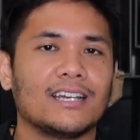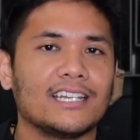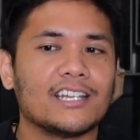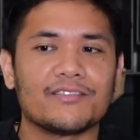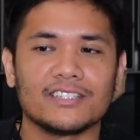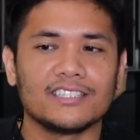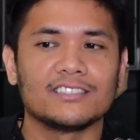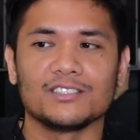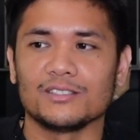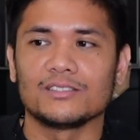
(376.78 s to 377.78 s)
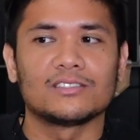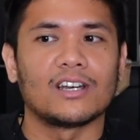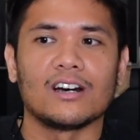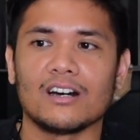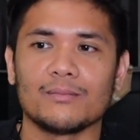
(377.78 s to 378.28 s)
I definitely still
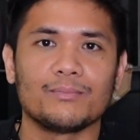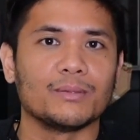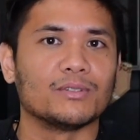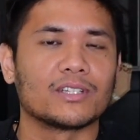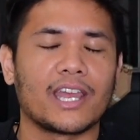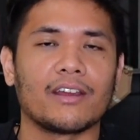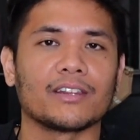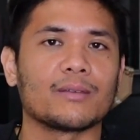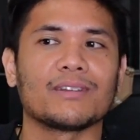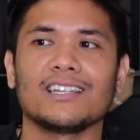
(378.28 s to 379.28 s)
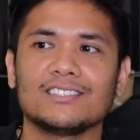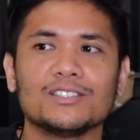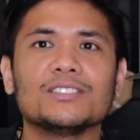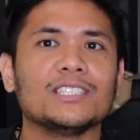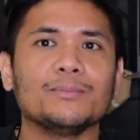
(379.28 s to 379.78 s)
saw people carrying them, and I
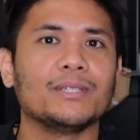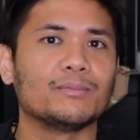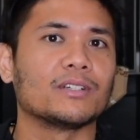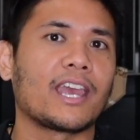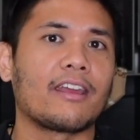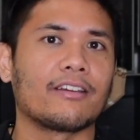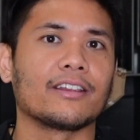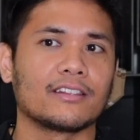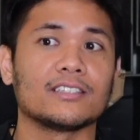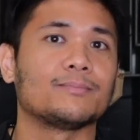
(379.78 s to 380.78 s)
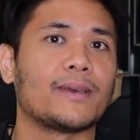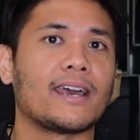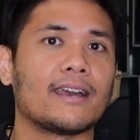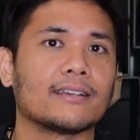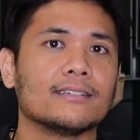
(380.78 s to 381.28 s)
still see people carrying this
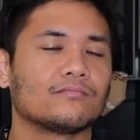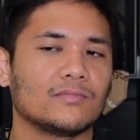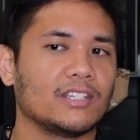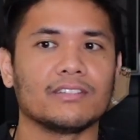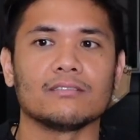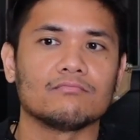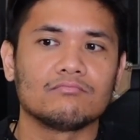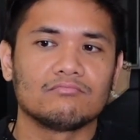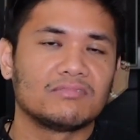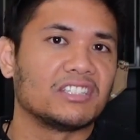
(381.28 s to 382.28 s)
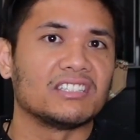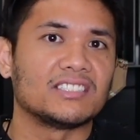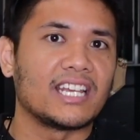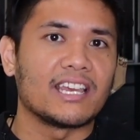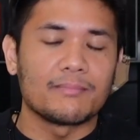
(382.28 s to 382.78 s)
bag even to
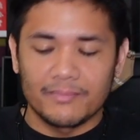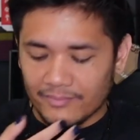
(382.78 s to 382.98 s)
this day.